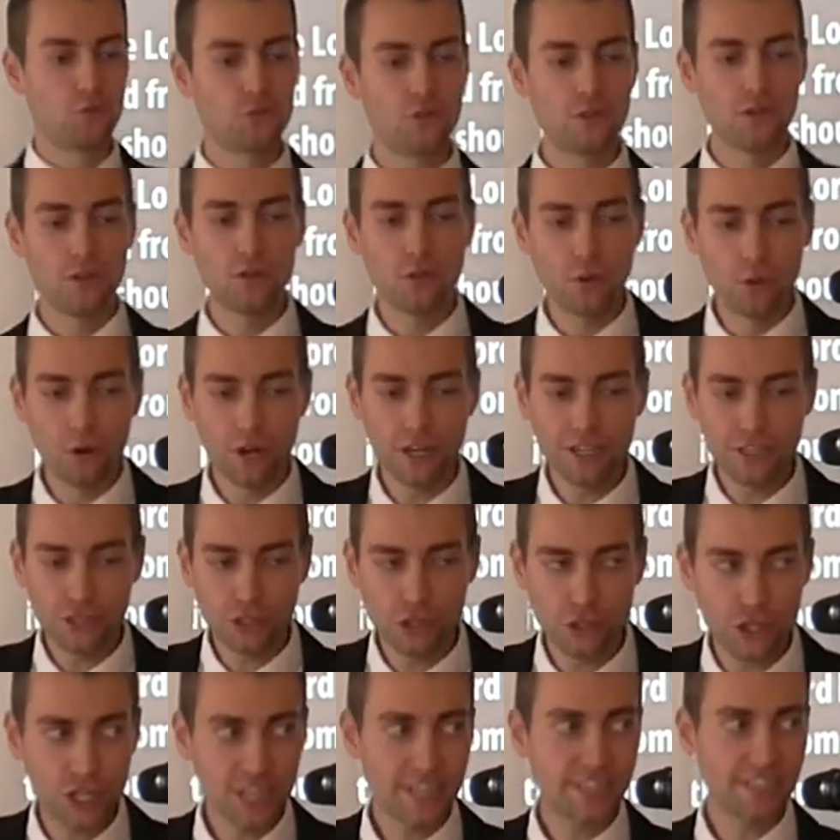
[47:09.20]
For the
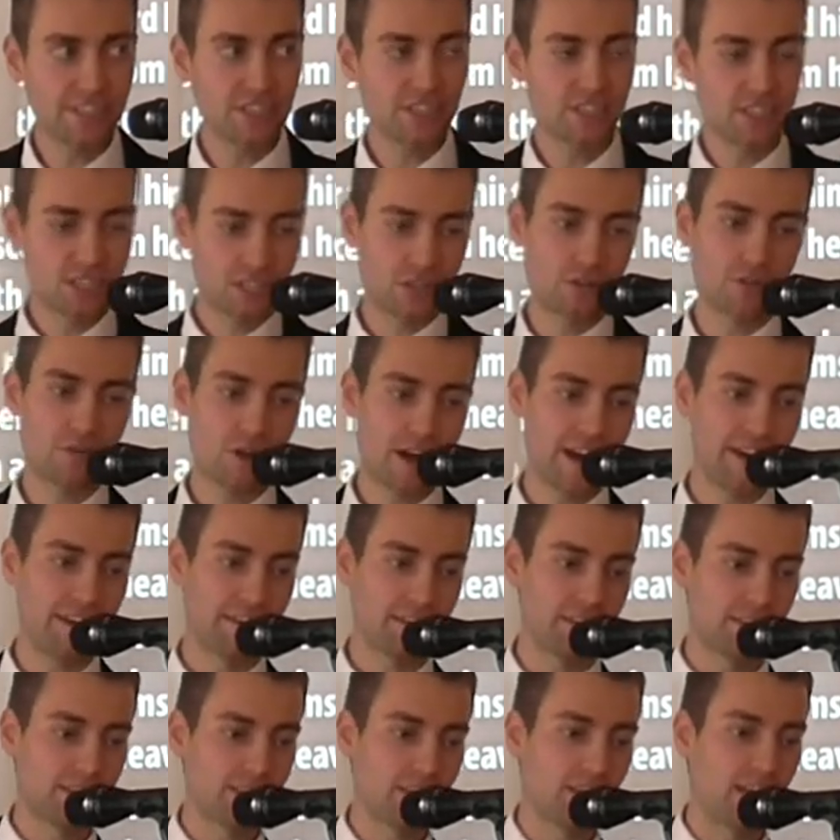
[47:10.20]
Lord Jesus
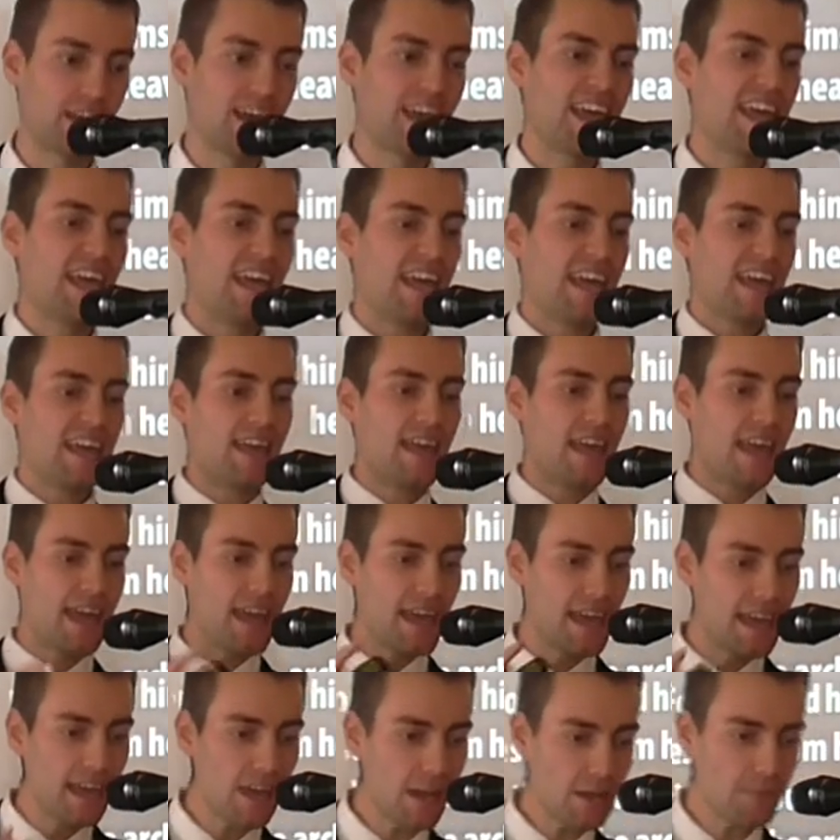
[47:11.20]
Christ
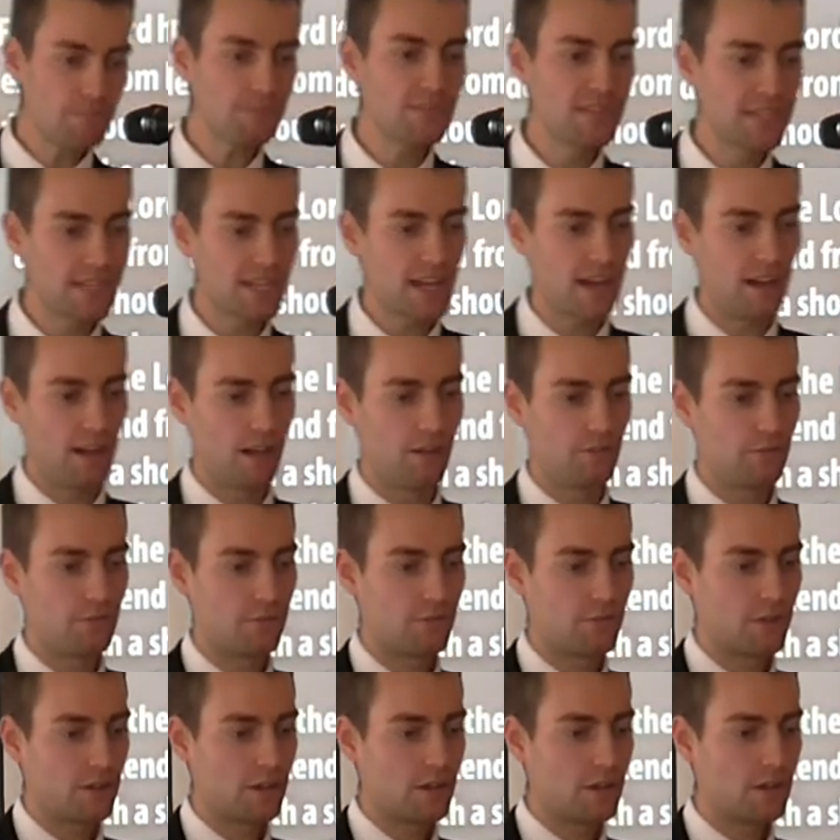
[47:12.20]

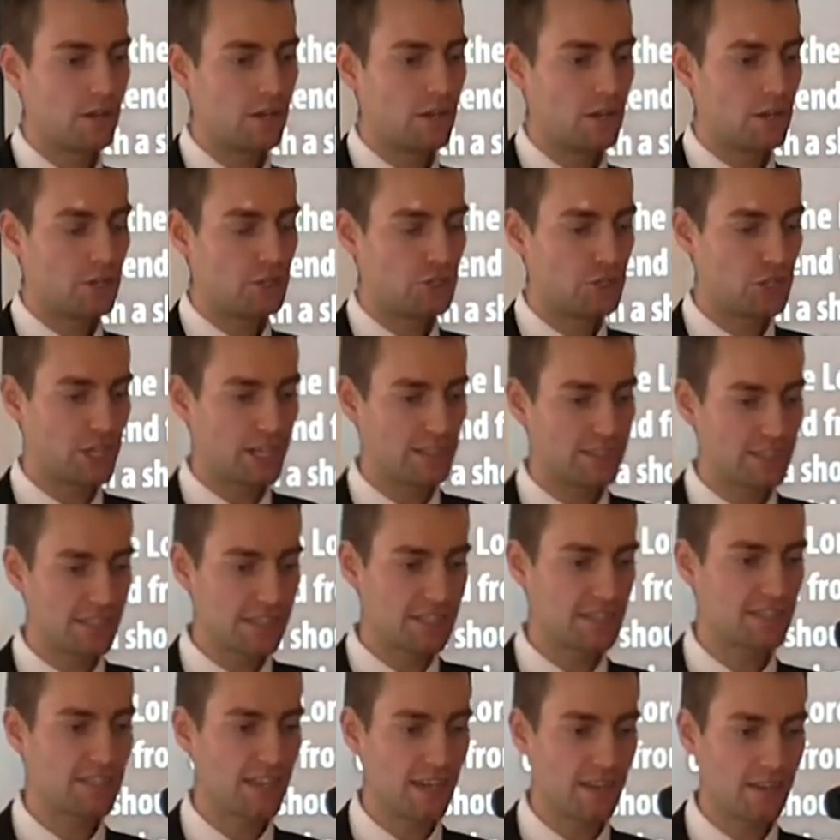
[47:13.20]
himself
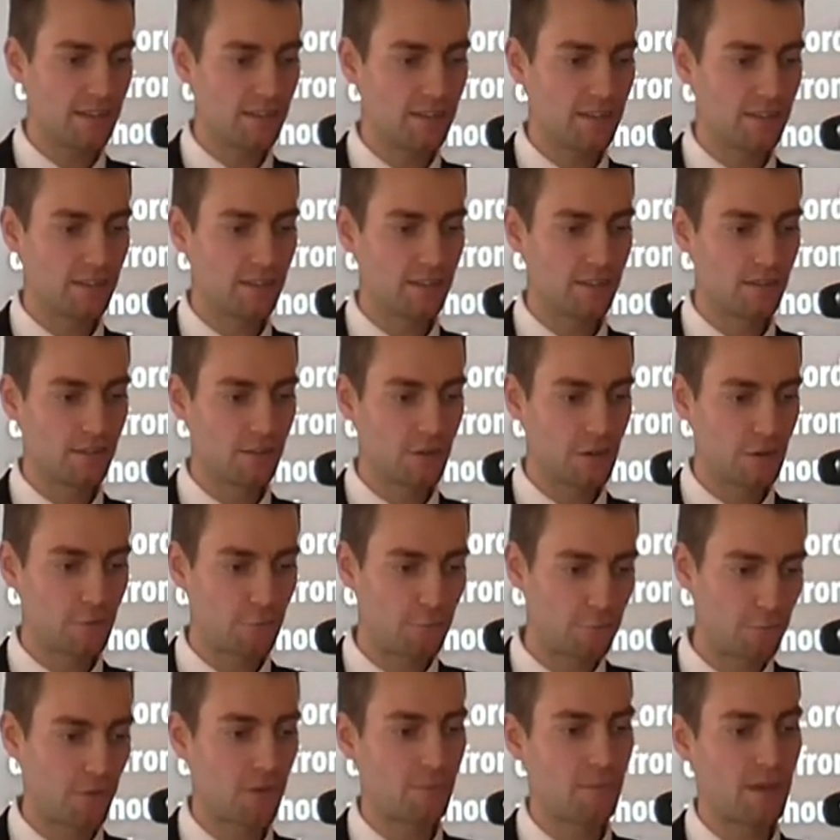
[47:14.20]
shall descend
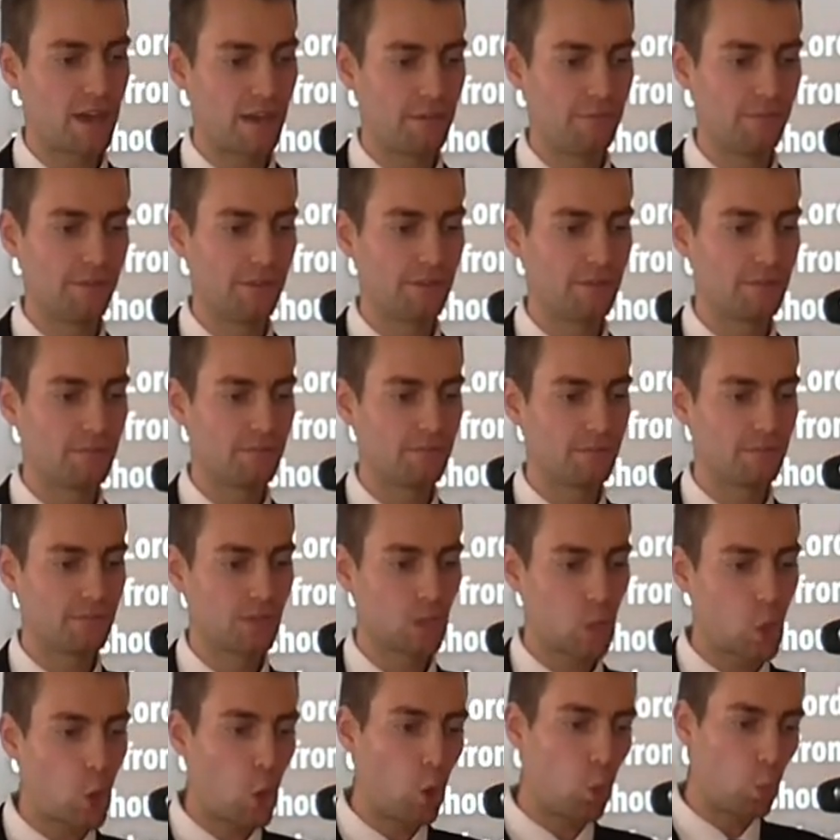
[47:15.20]
from heaven
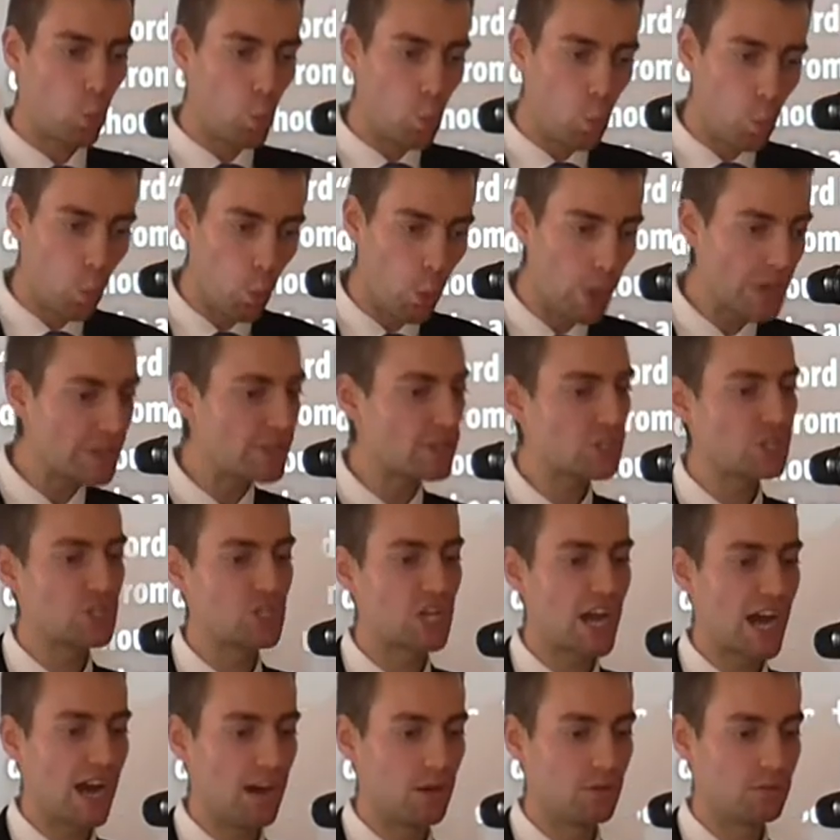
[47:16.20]
with
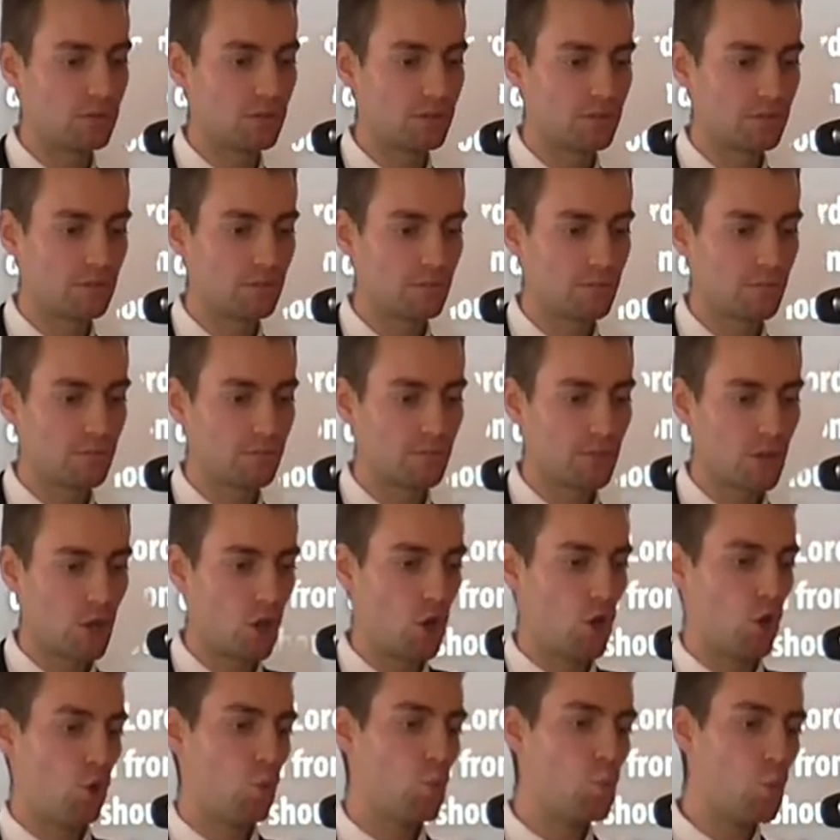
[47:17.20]
a shout,
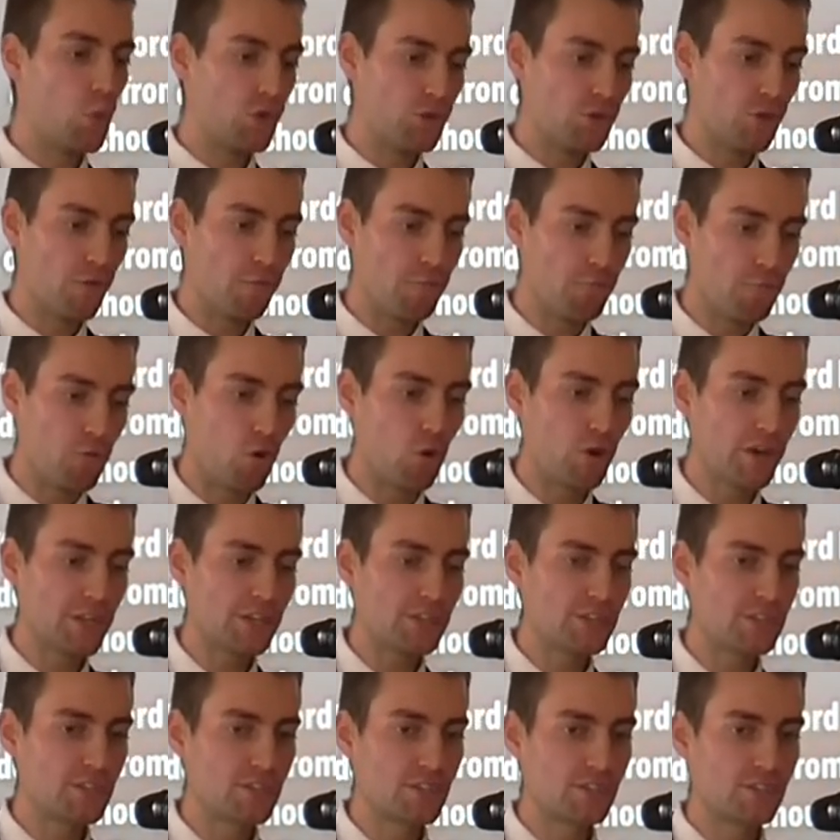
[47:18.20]
with the
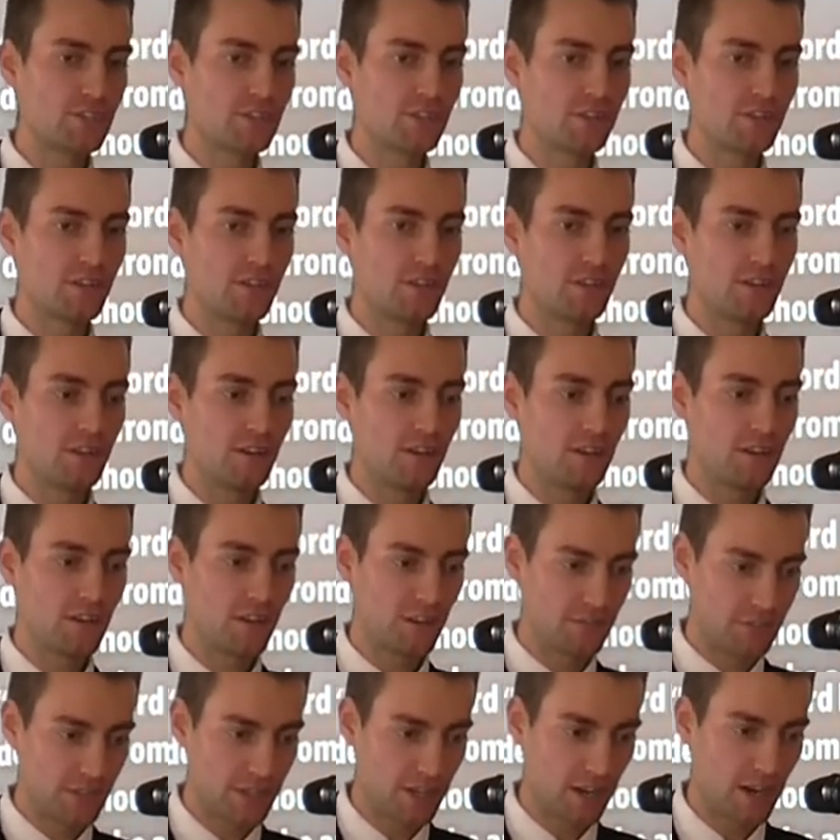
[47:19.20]
voice
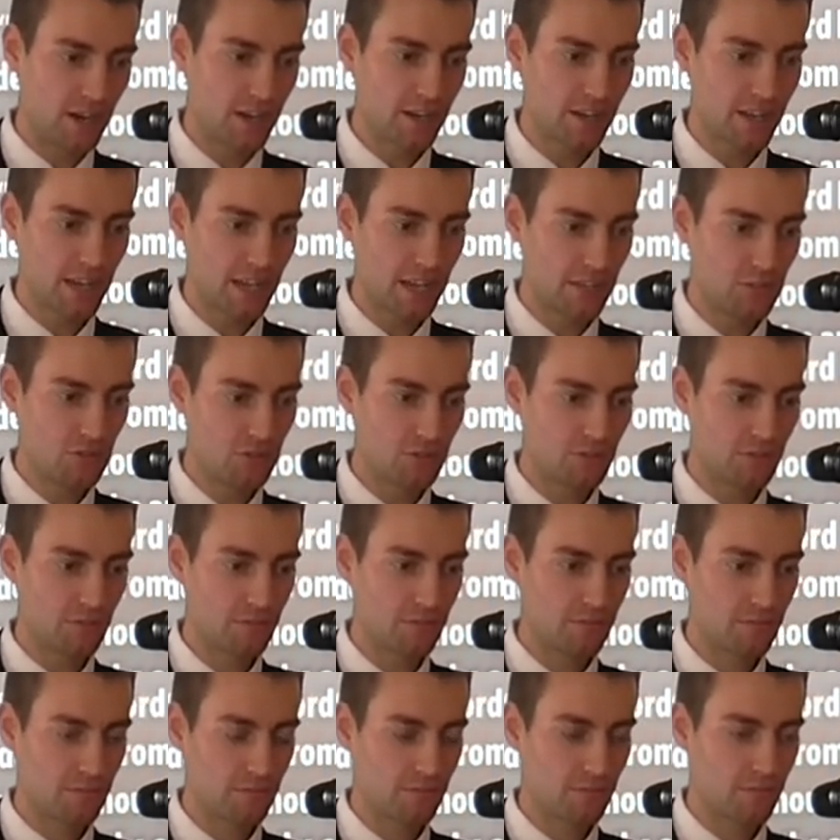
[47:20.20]
of the
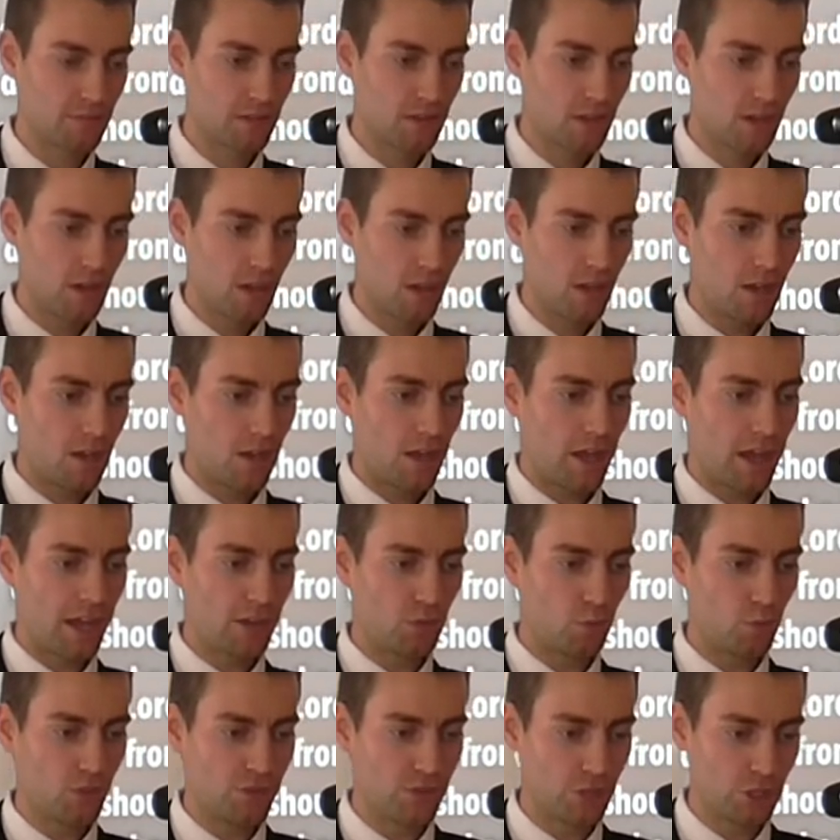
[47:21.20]
archangel
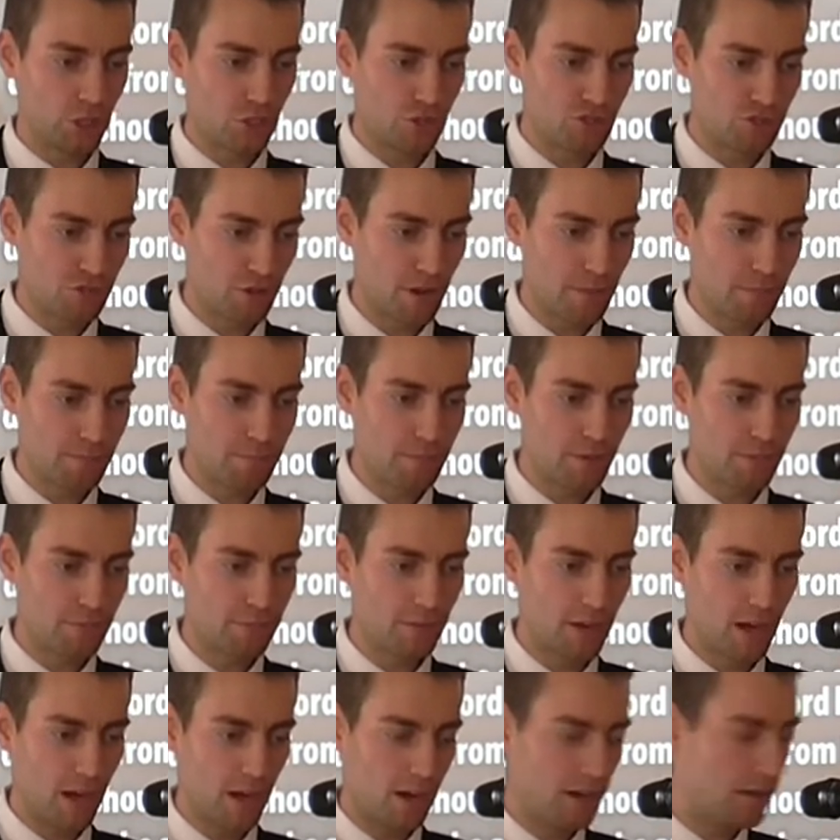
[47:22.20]
and with the
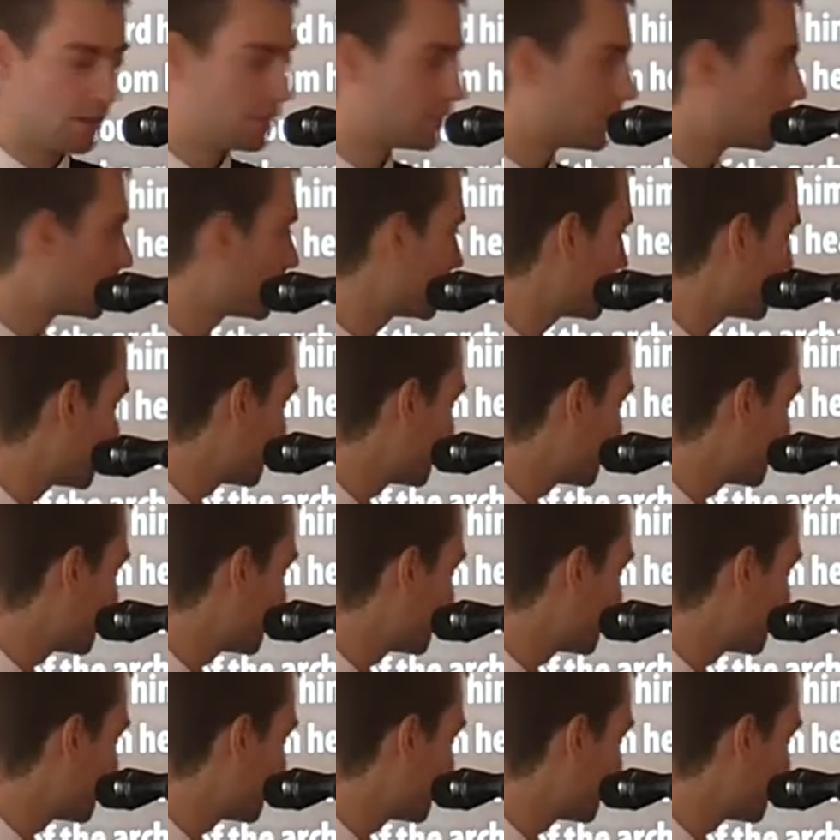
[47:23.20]
trump of God,